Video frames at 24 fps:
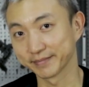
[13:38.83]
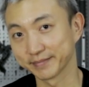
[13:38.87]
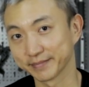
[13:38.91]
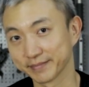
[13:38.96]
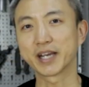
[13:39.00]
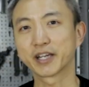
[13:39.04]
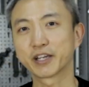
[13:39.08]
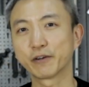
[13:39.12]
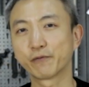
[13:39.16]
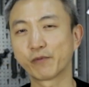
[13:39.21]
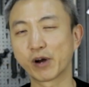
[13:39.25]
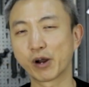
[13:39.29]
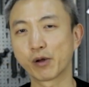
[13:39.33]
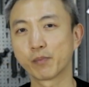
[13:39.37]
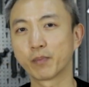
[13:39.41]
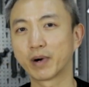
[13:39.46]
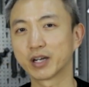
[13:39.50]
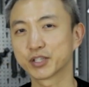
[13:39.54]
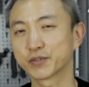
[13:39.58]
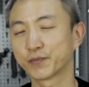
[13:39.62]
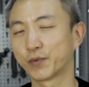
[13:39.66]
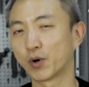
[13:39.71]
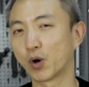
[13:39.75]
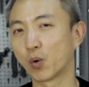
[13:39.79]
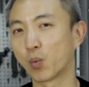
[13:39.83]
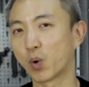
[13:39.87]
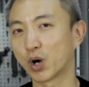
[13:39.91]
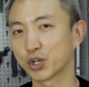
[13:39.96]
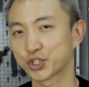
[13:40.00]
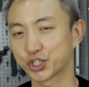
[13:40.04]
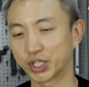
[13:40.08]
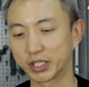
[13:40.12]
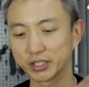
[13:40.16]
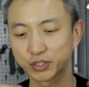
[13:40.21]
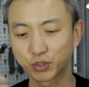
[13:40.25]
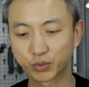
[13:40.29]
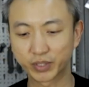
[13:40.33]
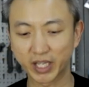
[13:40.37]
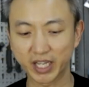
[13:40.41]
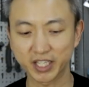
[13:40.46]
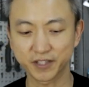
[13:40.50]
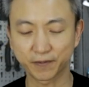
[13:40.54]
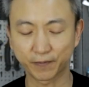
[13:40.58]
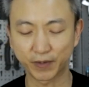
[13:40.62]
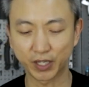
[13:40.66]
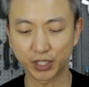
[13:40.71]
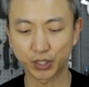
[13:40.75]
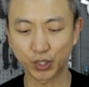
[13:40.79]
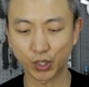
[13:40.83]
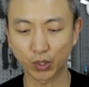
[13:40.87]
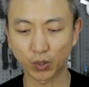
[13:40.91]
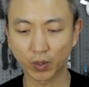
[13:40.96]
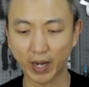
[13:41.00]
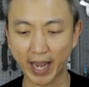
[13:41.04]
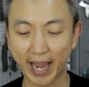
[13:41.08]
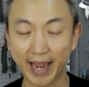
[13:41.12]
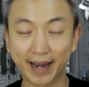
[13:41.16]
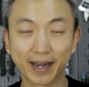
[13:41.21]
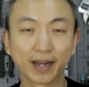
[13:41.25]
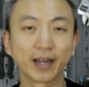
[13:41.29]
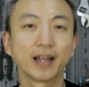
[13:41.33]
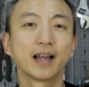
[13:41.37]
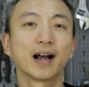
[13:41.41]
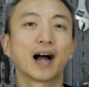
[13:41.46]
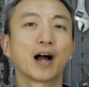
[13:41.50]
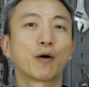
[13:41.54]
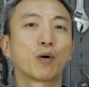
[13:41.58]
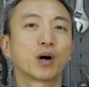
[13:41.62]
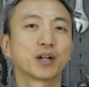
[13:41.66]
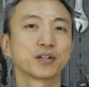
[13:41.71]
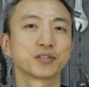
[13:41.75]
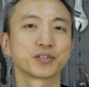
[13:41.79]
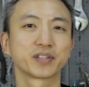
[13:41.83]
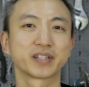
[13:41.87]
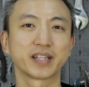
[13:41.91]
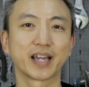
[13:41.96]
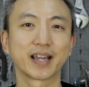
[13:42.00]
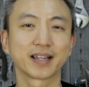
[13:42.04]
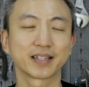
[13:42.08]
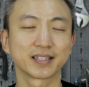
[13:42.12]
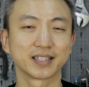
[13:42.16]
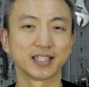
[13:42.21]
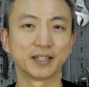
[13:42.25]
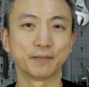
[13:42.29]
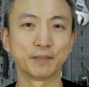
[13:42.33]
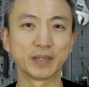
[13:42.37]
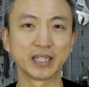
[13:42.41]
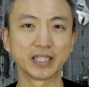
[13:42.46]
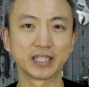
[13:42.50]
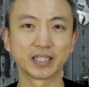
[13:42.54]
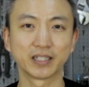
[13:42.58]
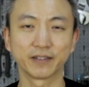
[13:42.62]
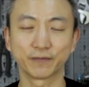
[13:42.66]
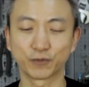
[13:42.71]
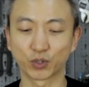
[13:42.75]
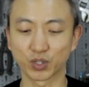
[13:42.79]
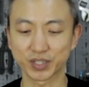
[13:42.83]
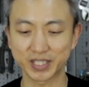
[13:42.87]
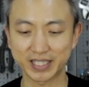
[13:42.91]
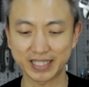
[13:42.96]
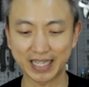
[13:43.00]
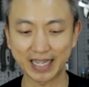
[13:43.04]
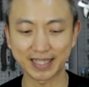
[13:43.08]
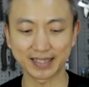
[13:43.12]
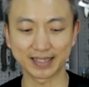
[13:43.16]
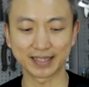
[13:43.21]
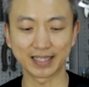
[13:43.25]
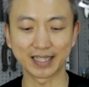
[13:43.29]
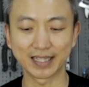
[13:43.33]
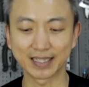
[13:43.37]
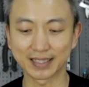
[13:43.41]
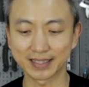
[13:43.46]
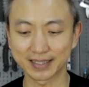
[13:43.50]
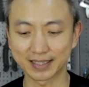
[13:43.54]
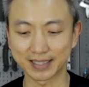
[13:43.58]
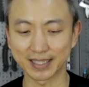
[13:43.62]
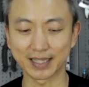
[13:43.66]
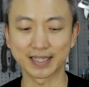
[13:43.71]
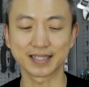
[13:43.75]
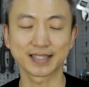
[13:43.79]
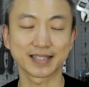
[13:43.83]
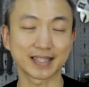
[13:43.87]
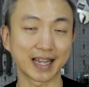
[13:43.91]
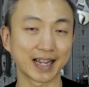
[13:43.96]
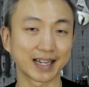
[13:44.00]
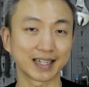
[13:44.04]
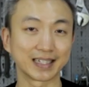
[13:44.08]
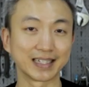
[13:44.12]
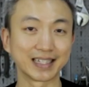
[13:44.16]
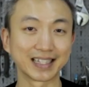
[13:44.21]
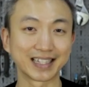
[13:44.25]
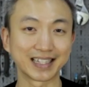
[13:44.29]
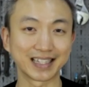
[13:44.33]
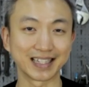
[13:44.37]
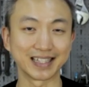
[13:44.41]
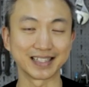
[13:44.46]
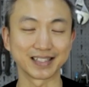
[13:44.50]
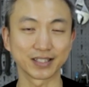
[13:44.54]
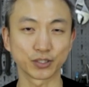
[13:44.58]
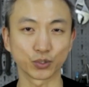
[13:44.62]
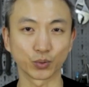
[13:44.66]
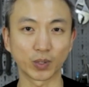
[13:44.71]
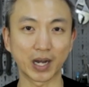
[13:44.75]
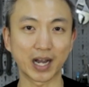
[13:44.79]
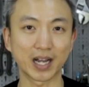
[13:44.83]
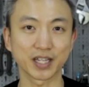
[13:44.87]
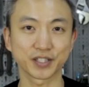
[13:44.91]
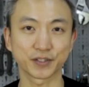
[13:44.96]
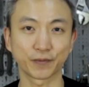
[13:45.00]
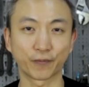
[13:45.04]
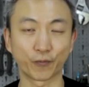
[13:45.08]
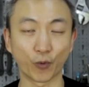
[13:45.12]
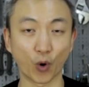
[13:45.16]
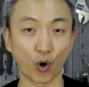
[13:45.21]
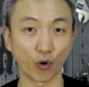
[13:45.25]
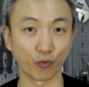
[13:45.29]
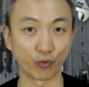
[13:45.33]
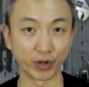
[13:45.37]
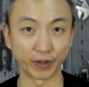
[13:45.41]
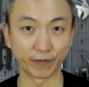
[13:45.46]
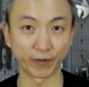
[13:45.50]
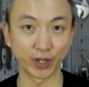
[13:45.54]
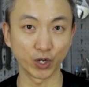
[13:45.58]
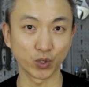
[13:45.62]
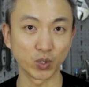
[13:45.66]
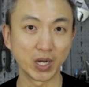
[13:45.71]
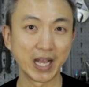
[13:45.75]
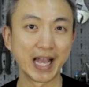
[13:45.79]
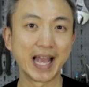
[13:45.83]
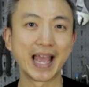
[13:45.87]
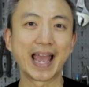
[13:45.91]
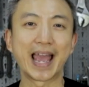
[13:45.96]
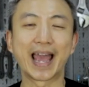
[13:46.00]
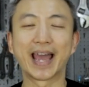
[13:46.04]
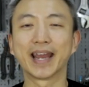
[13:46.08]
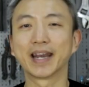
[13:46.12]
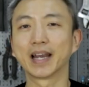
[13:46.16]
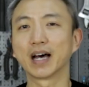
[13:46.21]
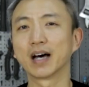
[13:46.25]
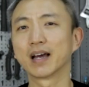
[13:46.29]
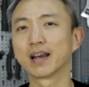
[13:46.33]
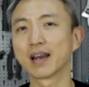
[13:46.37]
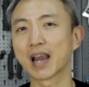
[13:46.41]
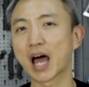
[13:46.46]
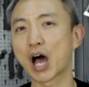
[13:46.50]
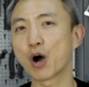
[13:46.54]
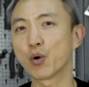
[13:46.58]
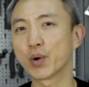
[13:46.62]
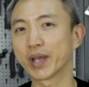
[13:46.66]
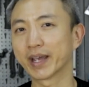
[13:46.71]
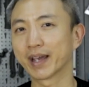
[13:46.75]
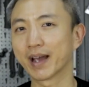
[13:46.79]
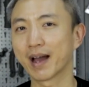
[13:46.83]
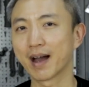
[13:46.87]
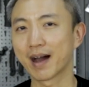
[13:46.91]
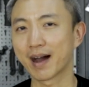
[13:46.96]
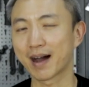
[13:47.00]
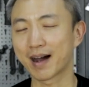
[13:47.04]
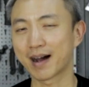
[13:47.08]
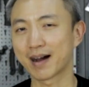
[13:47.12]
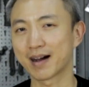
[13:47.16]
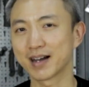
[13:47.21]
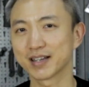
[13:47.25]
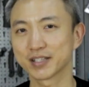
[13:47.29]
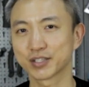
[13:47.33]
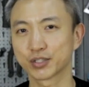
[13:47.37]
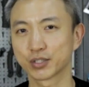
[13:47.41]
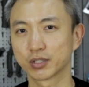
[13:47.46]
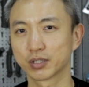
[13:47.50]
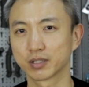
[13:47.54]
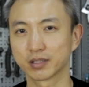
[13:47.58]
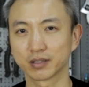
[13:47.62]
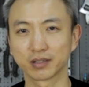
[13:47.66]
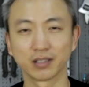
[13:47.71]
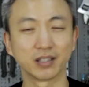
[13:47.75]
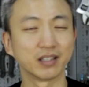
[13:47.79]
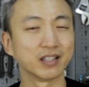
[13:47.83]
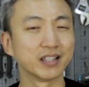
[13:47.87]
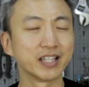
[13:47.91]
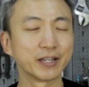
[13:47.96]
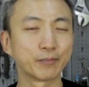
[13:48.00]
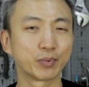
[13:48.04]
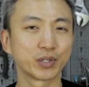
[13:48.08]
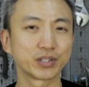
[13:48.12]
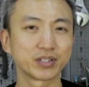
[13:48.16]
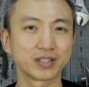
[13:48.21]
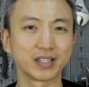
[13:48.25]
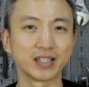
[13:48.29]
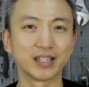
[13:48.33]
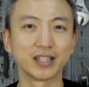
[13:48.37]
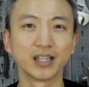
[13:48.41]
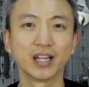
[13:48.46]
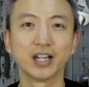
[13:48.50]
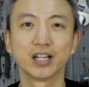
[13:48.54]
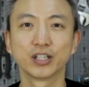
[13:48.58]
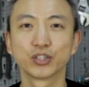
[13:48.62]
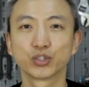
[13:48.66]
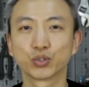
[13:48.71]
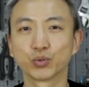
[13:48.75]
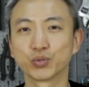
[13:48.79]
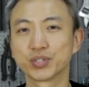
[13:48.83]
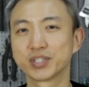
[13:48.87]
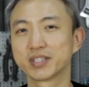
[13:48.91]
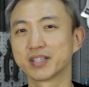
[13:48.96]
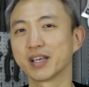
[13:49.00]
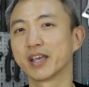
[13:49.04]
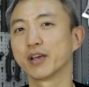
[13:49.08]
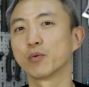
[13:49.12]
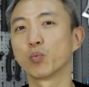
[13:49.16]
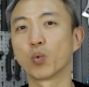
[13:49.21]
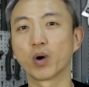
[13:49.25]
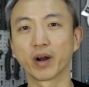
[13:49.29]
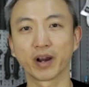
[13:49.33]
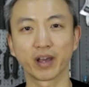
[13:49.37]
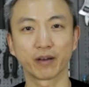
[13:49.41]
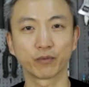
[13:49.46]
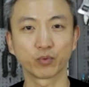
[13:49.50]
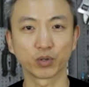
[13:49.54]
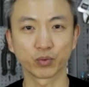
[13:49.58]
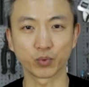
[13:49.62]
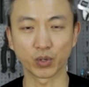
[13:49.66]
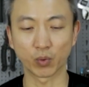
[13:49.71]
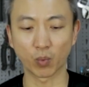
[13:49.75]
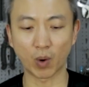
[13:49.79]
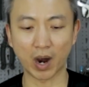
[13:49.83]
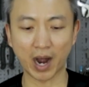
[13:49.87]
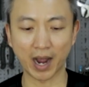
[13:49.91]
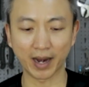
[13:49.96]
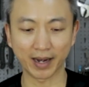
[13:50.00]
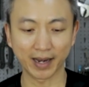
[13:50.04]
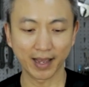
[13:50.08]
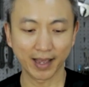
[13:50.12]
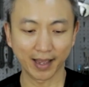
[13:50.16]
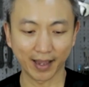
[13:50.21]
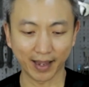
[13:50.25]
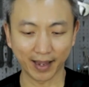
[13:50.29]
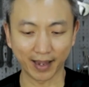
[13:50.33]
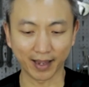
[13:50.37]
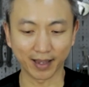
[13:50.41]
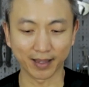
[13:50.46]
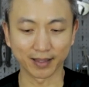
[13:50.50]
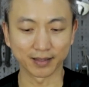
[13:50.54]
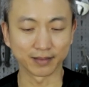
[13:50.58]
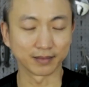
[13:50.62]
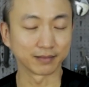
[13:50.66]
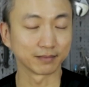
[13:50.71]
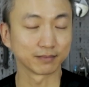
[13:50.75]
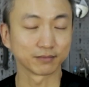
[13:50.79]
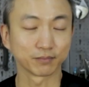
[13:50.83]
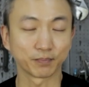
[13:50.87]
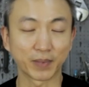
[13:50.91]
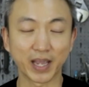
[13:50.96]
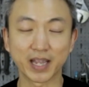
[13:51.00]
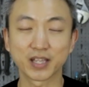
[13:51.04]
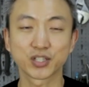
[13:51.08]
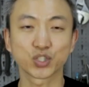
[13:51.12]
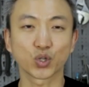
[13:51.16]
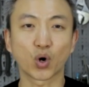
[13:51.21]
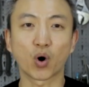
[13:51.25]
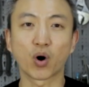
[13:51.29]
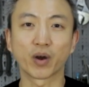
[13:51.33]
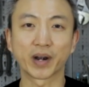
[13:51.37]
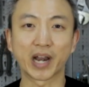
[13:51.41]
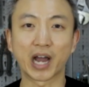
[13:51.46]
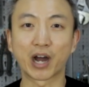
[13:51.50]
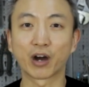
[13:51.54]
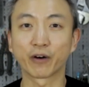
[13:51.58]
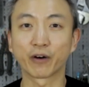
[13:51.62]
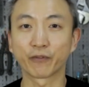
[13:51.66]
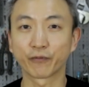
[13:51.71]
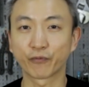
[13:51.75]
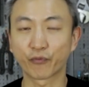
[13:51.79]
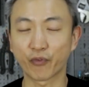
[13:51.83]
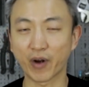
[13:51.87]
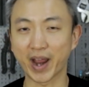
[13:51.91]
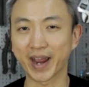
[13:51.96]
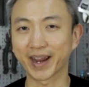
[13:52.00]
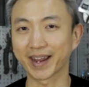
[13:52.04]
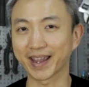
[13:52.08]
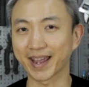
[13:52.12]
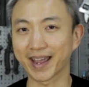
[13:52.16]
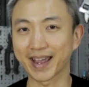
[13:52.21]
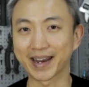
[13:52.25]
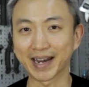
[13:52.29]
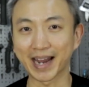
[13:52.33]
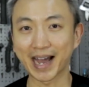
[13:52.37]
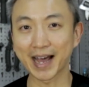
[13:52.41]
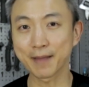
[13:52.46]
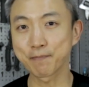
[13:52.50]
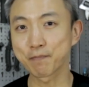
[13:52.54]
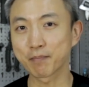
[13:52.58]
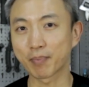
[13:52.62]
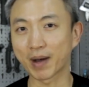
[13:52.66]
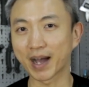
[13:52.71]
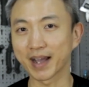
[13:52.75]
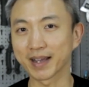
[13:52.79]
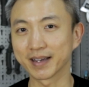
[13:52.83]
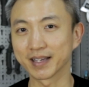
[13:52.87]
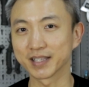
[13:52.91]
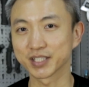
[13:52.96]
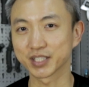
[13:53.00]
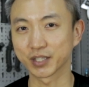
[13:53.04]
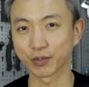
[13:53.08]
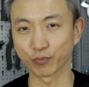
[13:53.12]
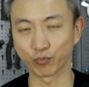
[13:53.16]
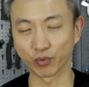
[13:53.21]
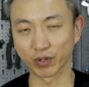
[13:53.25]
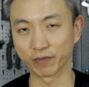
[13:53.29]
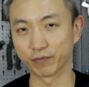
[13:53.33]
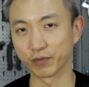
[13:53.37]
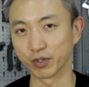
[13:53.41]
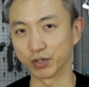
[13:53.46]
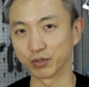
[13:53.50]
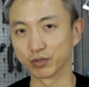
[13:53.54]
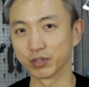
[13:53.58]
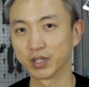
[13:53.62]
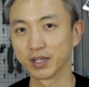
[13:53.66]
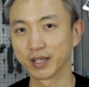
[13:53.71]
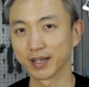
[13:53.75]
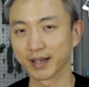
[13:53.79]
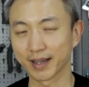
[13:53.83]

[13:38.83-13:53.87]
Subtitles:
Thank you very much for watching today's video, and I want to thank Lameda for sending these cycling kits to us for review and allowing us the liberty to say whatever we want, and based on our frank and unbiased review